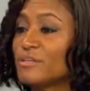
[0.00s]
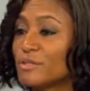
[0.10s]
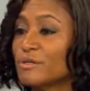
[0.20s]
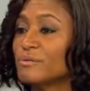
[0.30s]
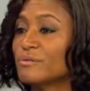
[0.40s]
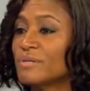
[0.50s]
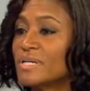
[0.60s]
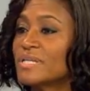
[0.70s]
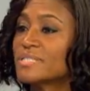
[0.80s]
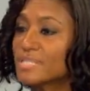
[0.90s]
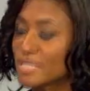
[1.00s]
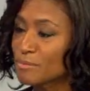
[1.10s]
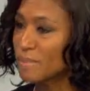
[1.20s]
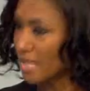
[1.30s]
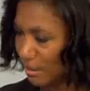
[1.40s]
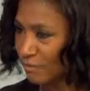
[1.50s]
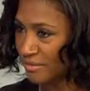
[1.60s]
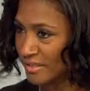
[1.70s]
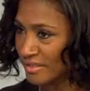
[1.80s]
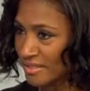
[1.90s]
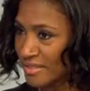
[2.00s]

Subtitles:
you to keep me healthy.